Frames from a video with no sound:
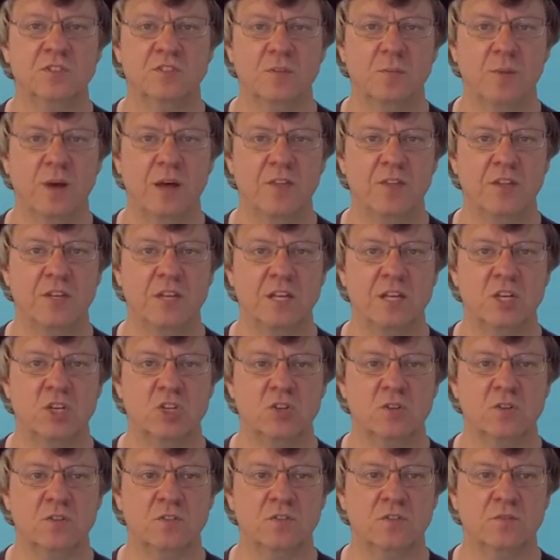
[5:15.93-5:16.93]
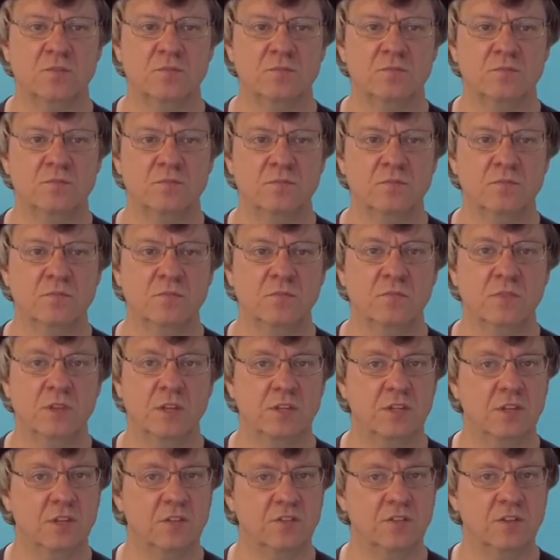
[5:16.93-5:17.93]
some other nations.
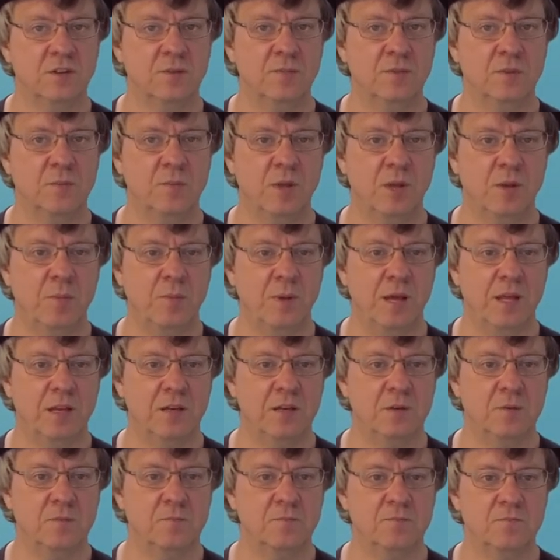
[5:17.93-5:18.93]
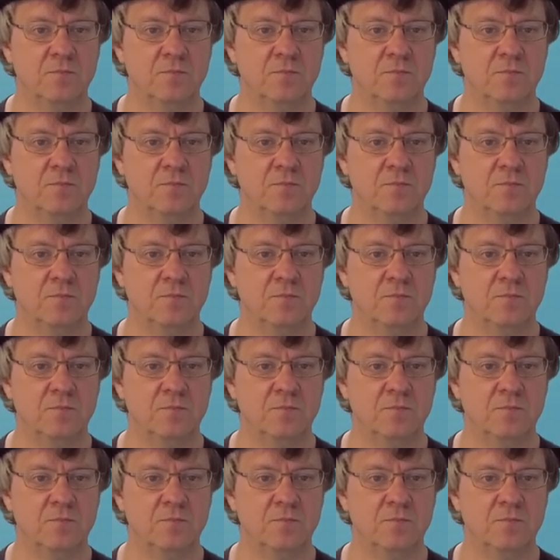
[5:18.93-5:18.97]
There does seem to be a pattern.